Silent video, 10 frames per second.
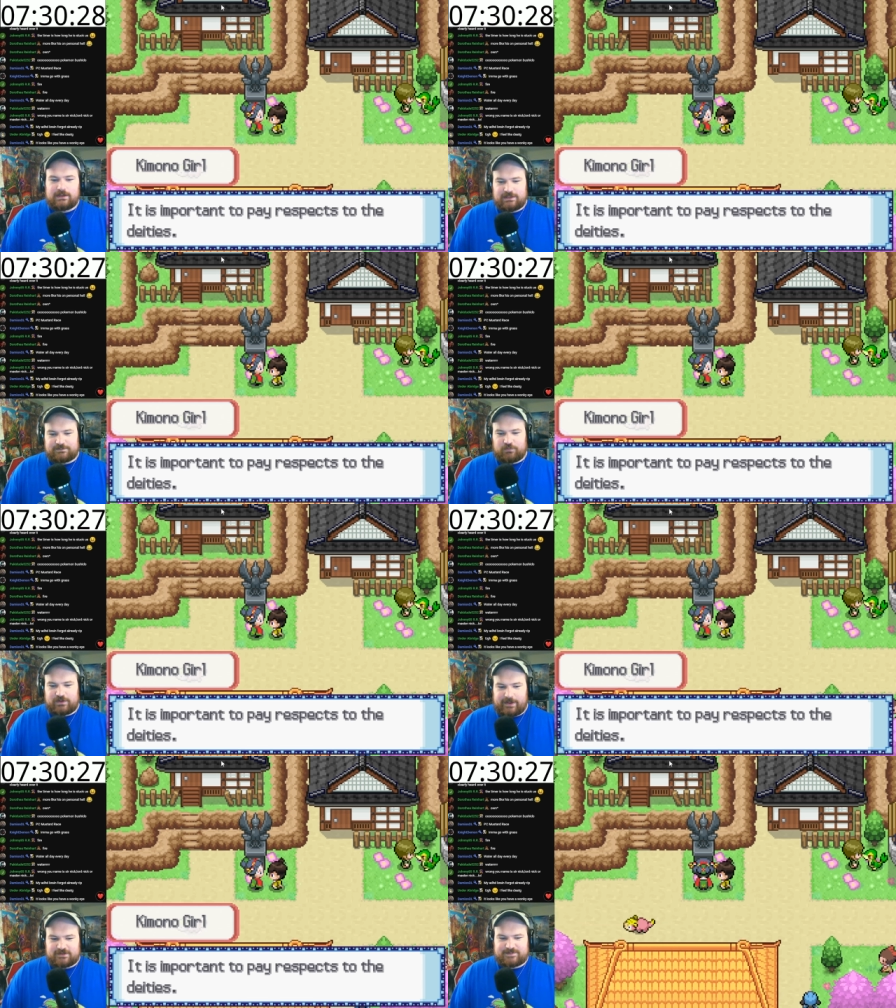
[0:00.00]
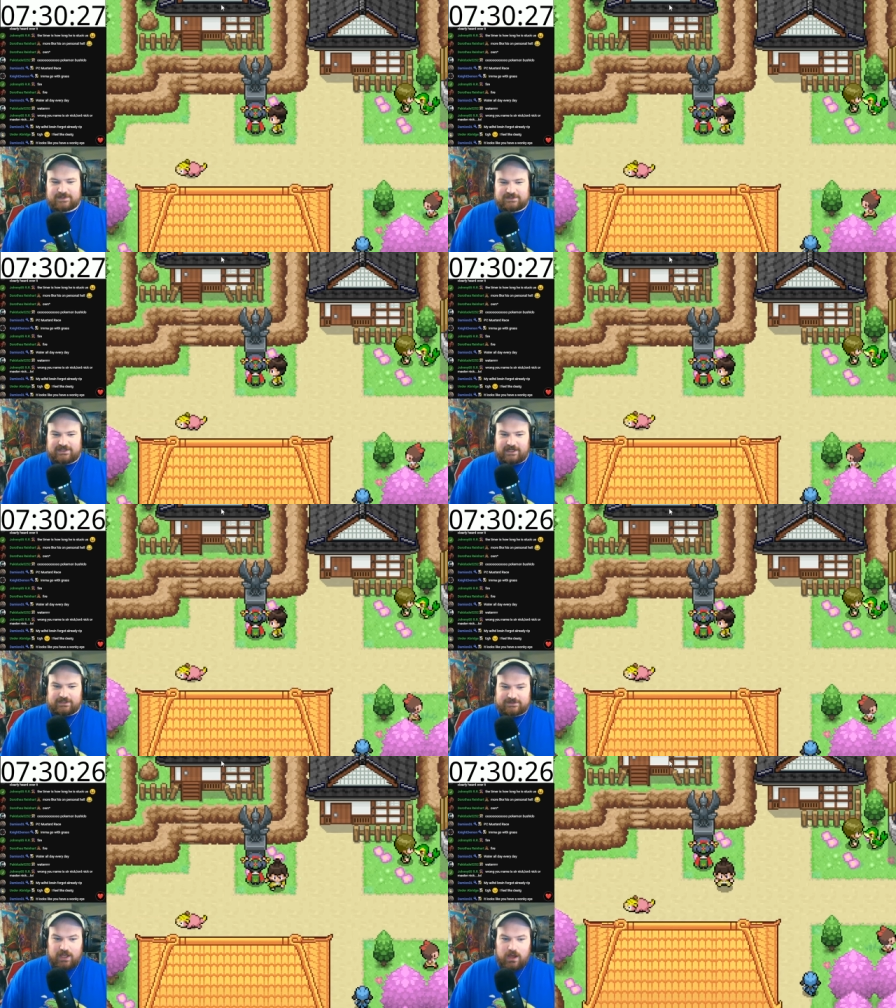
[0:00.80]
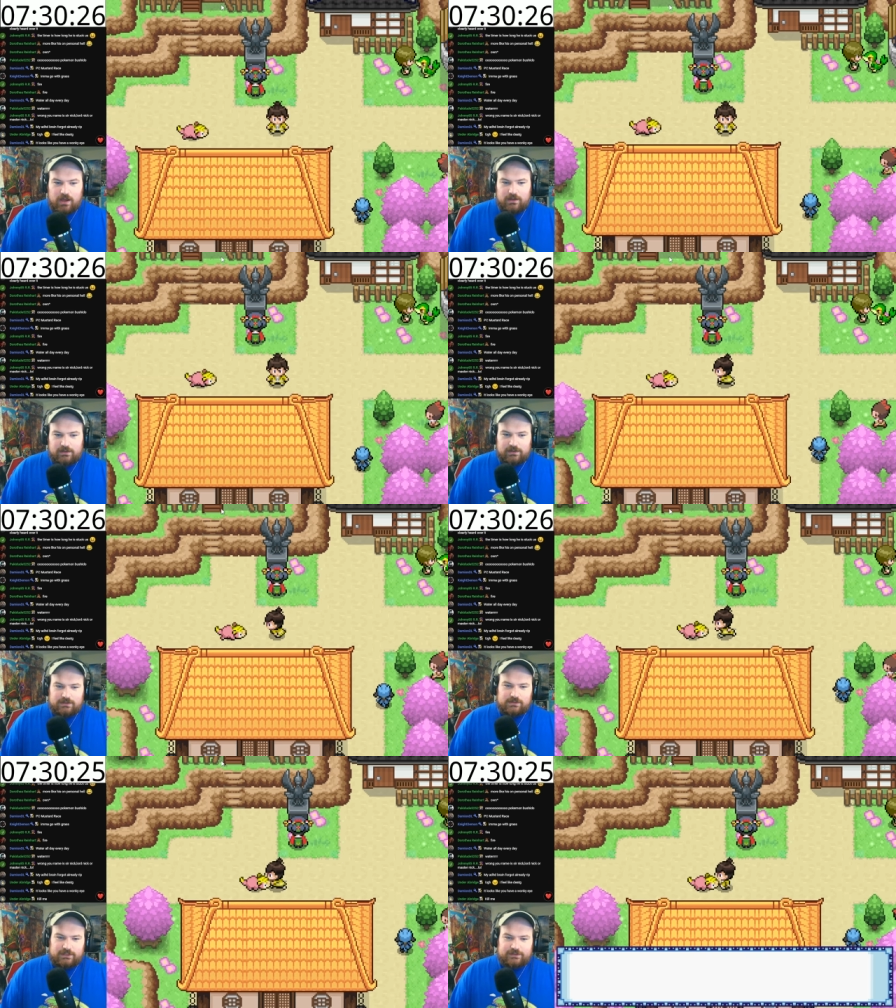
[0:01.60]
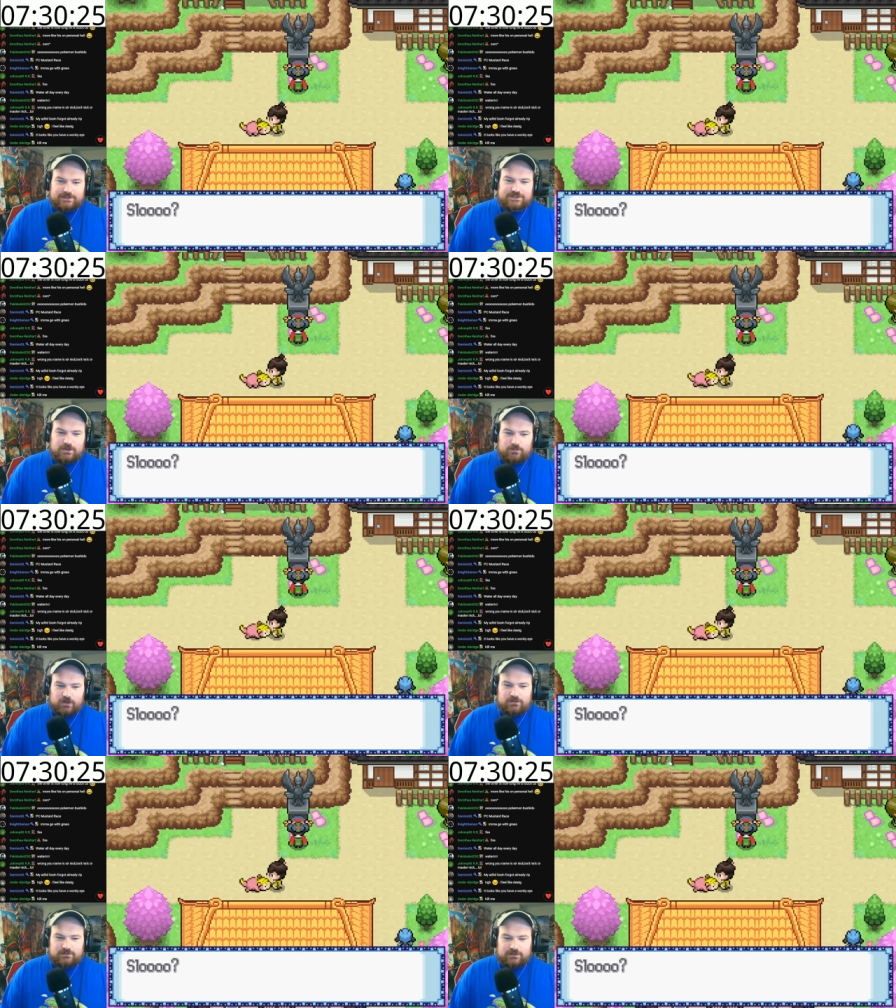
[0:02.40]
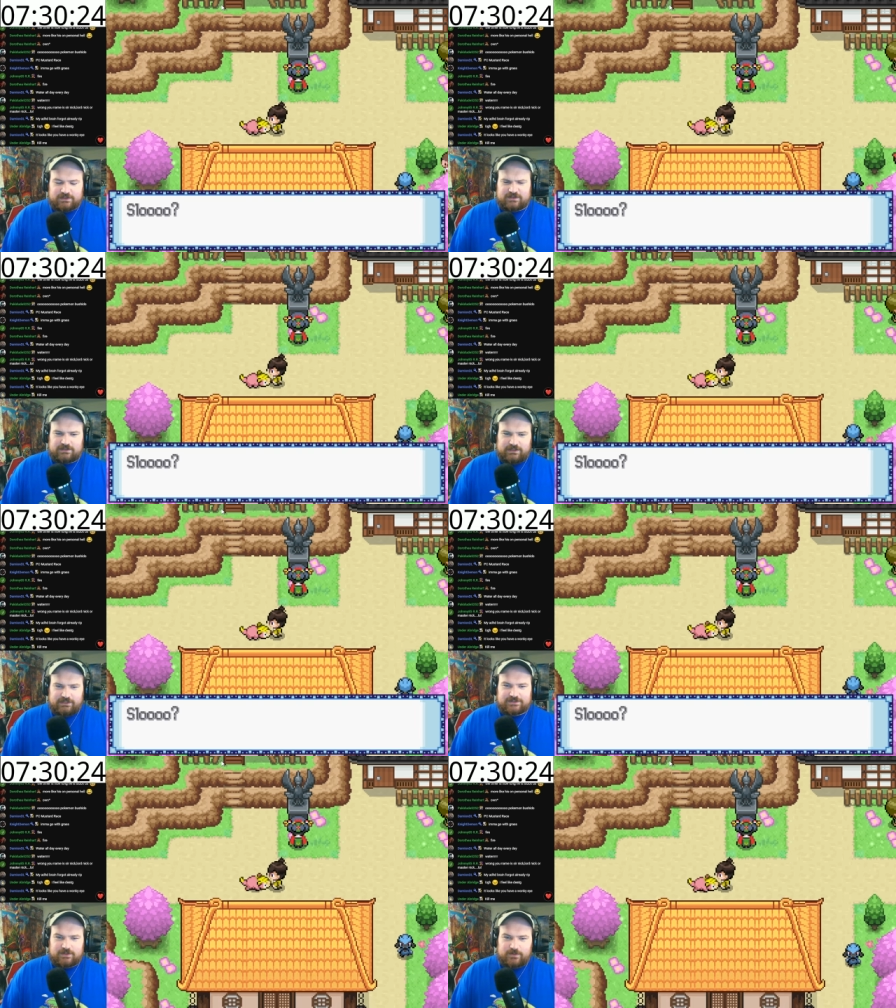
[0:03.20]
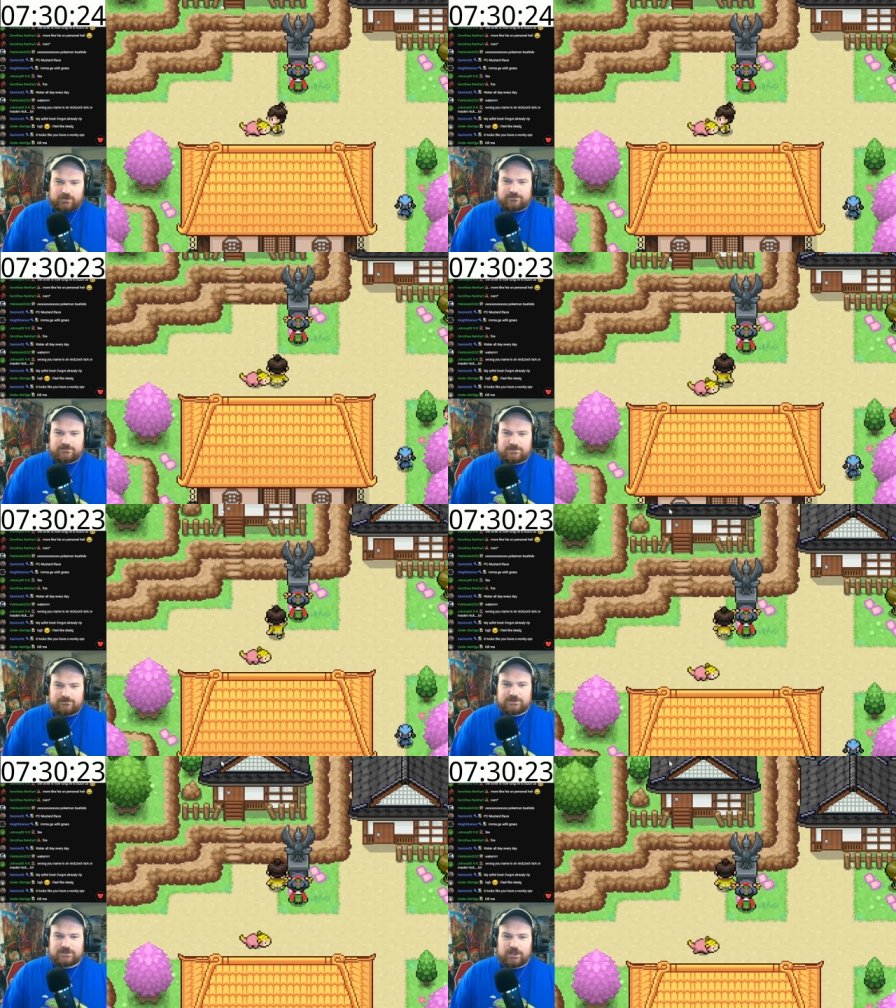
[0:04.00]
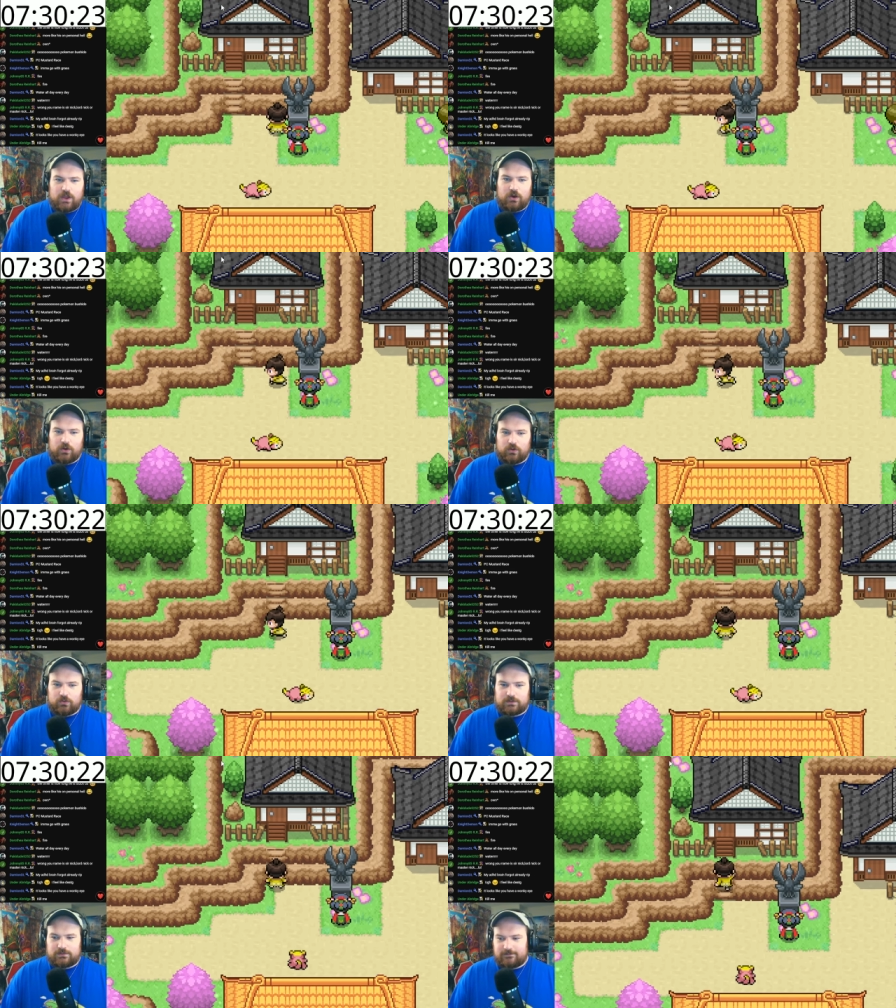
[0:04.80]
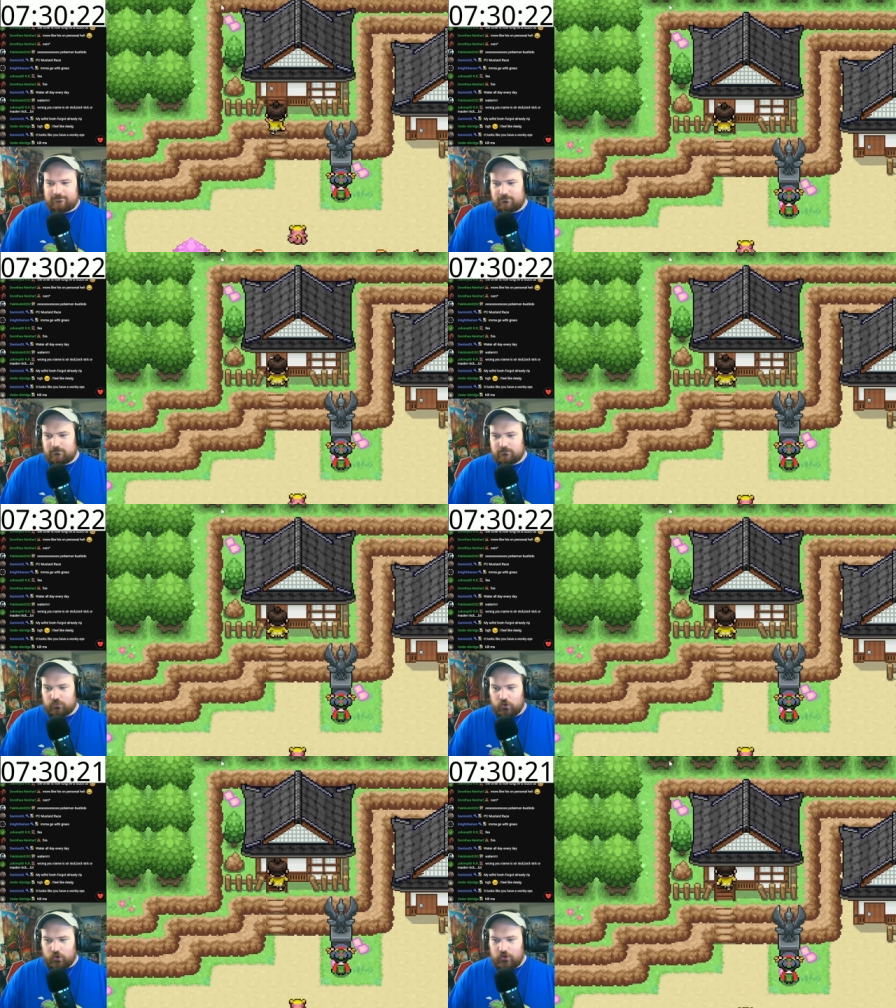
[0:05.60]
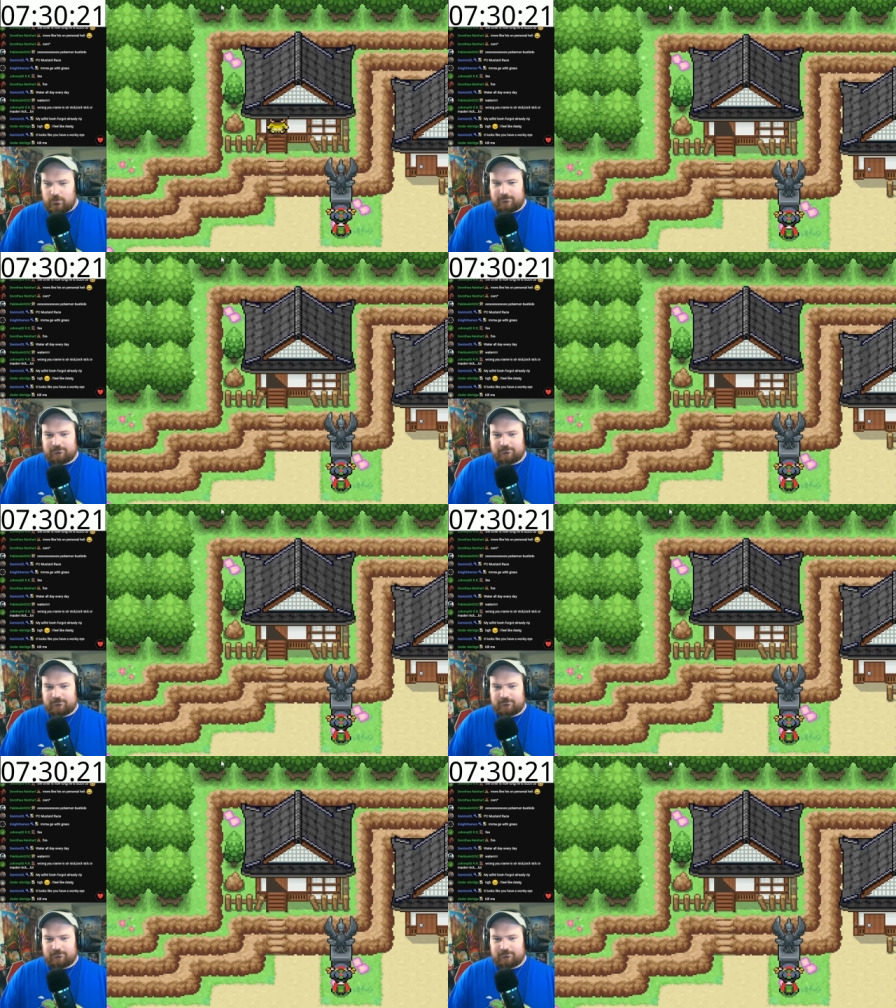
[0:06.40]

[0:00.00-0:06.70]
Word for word: It's important to pay respects to the deities. Galarian Slowbro, or Galarian Slowpoke. Slow. Bro?